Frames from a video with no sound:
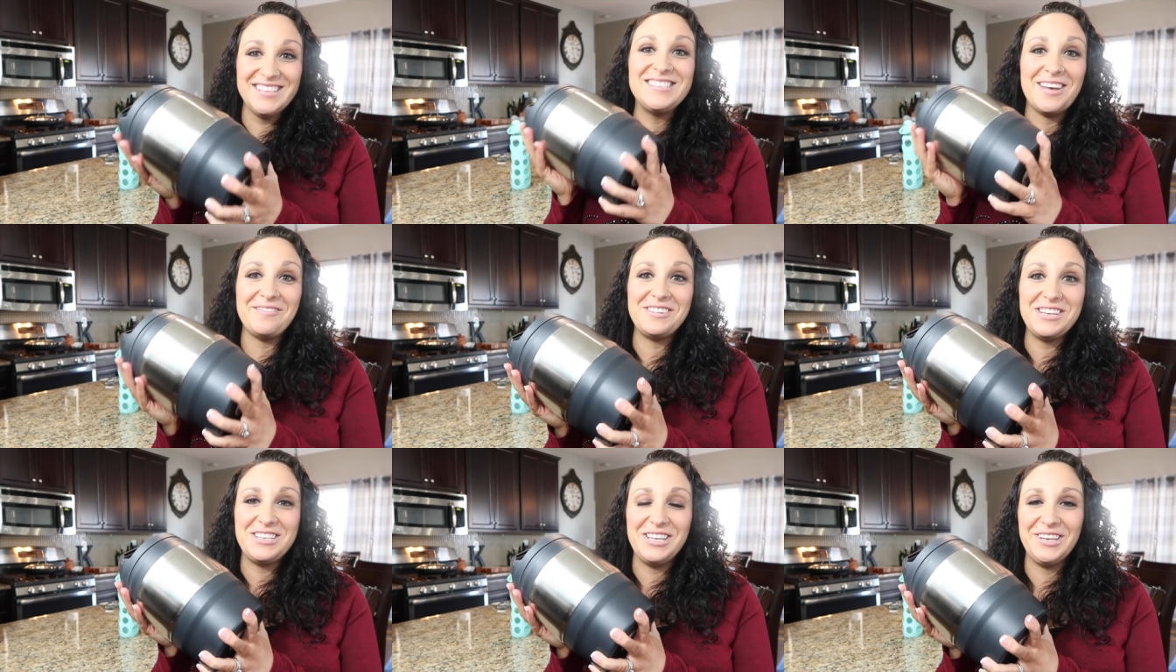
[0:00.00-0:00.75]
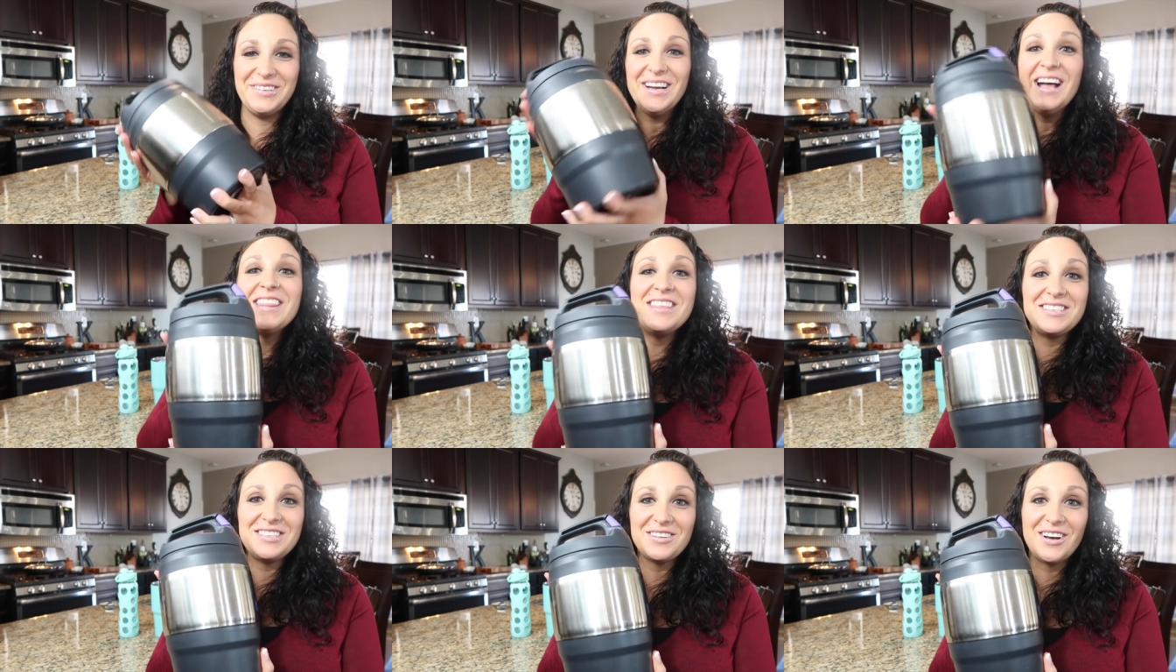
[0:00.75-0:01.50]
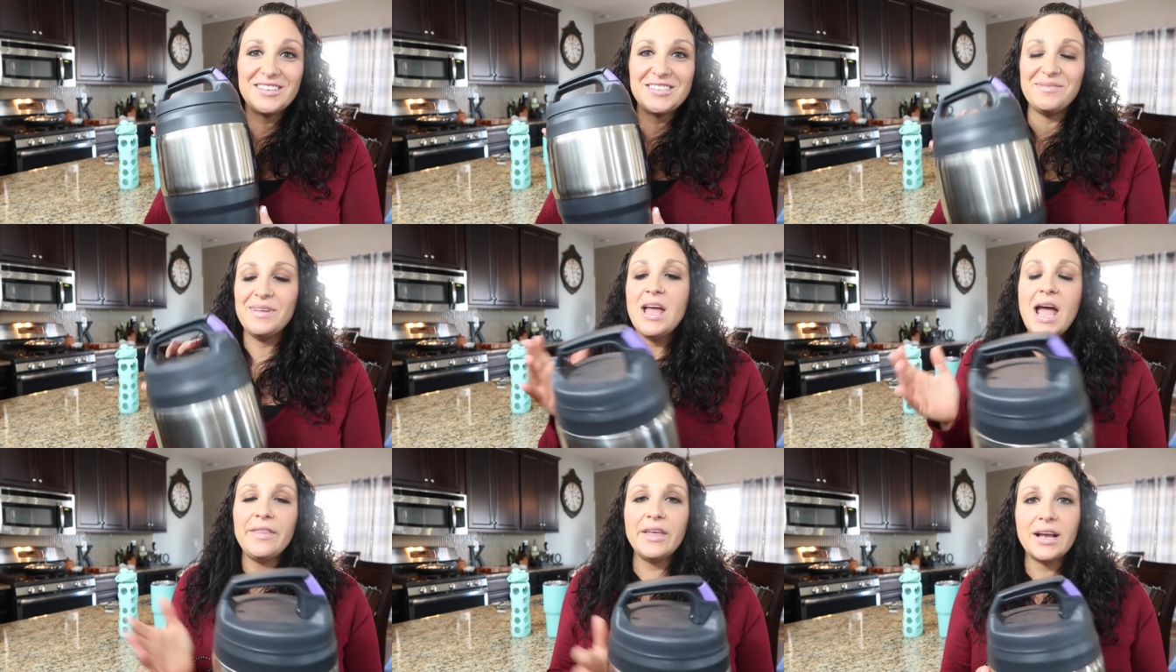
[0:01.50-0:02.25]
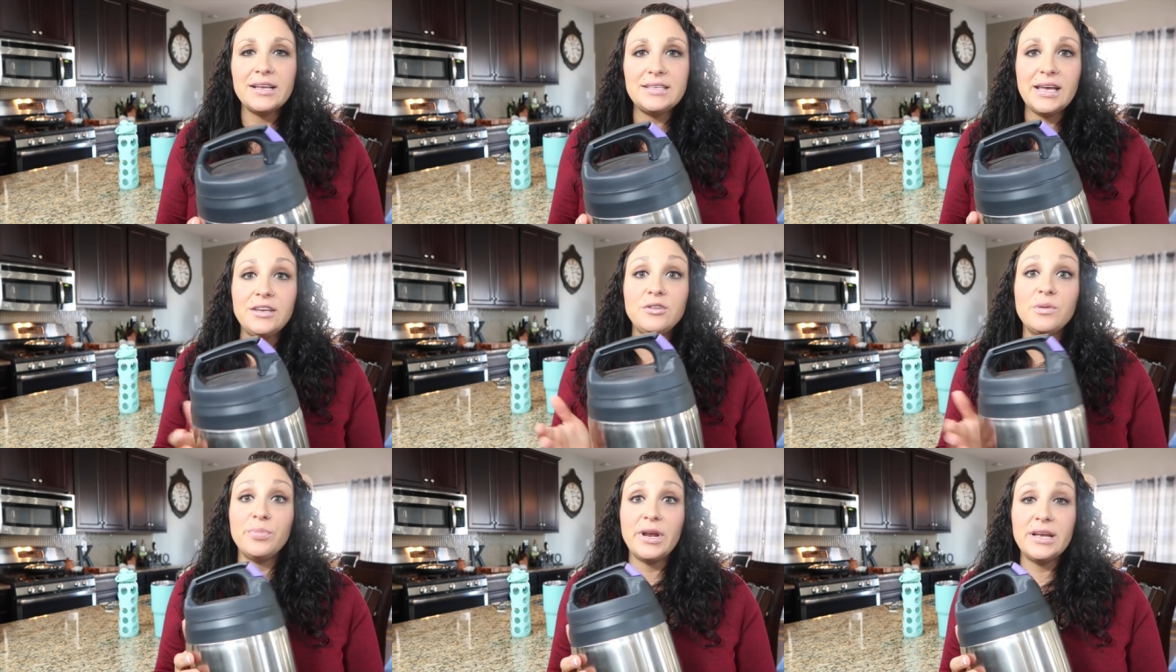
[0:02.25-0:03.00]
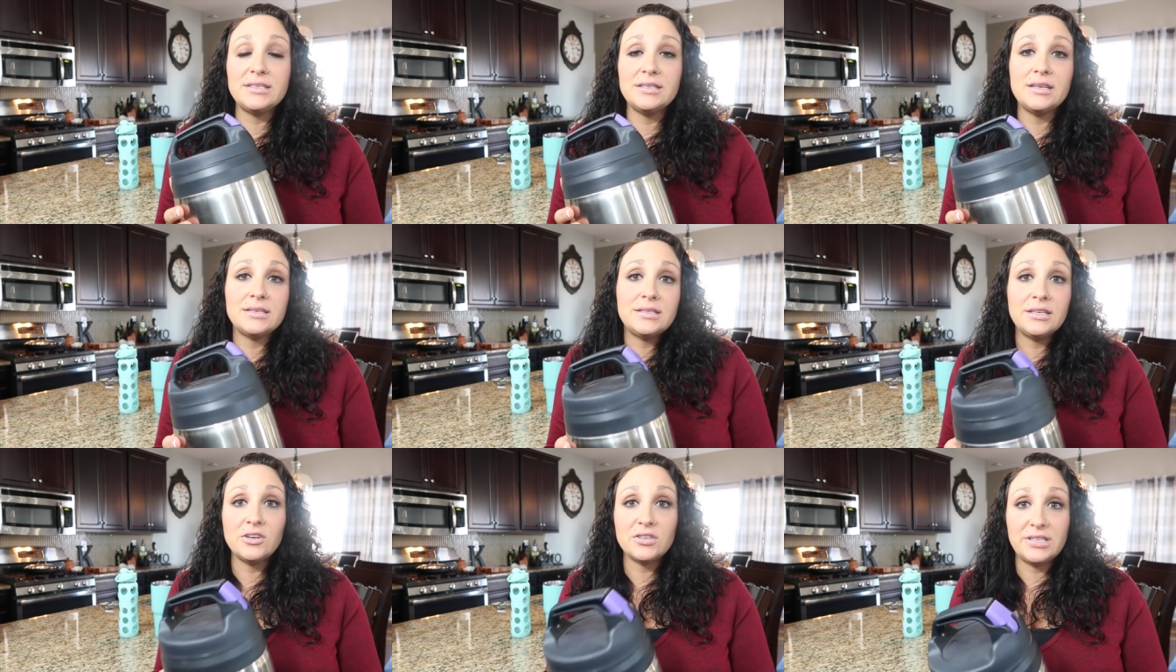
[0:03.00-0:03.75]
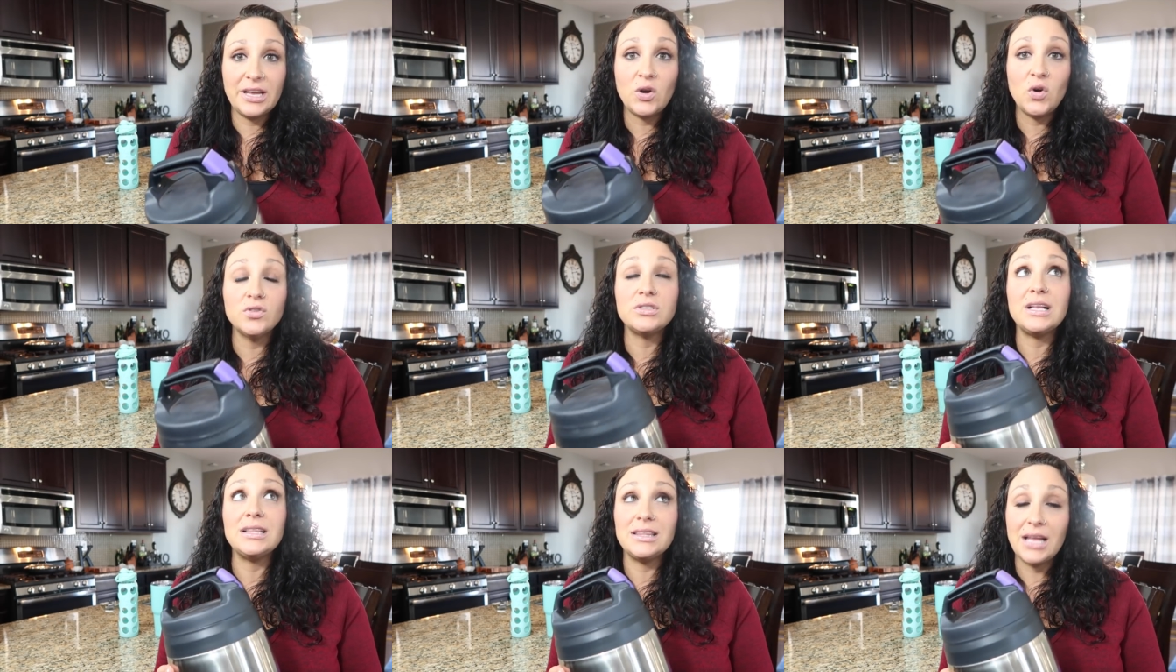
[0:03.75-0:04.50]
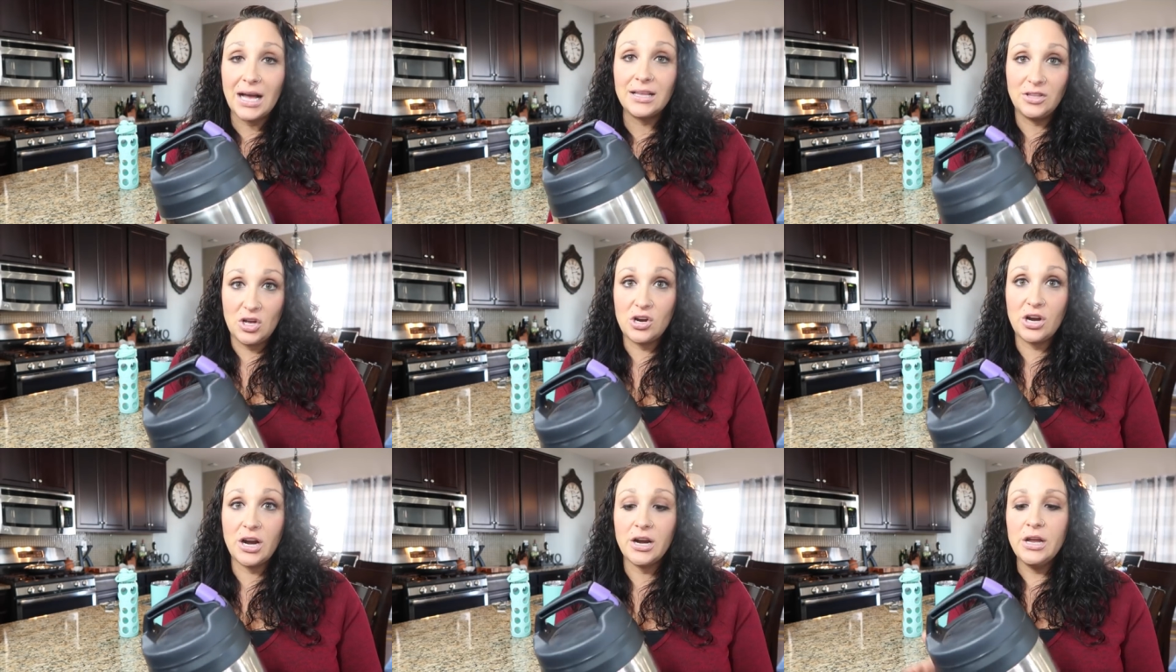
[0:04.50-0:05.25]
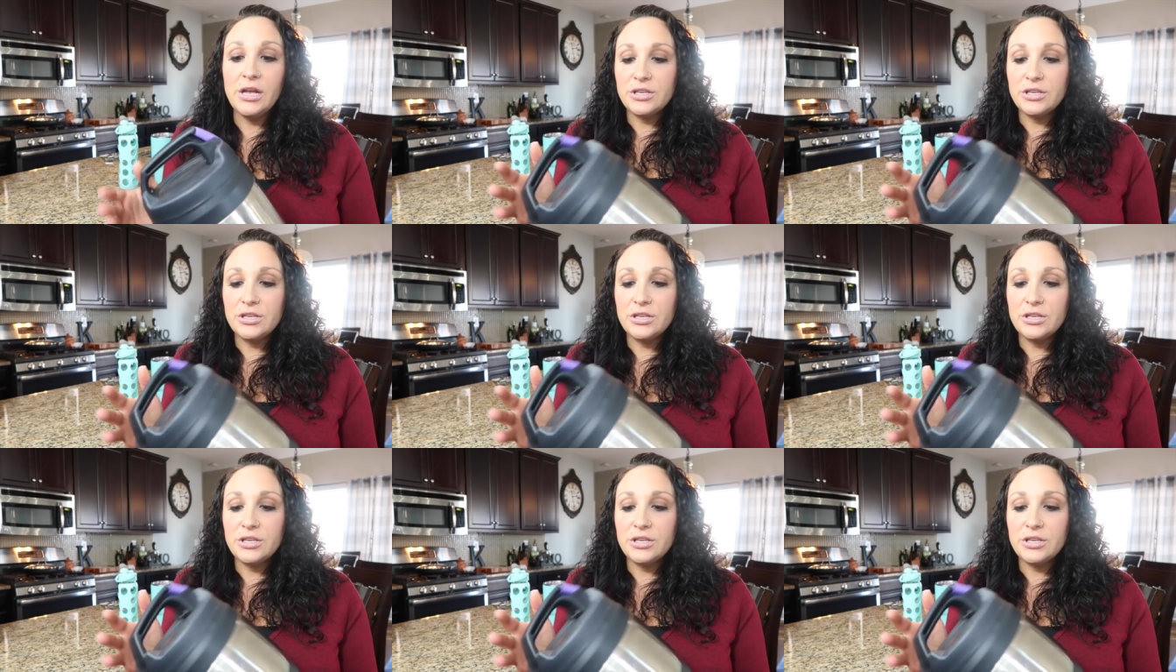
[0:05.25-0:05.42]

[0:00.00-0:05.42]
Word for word: 72. This is awesome. And like I said, you can put ice in this and it'll stay cold a lot longer.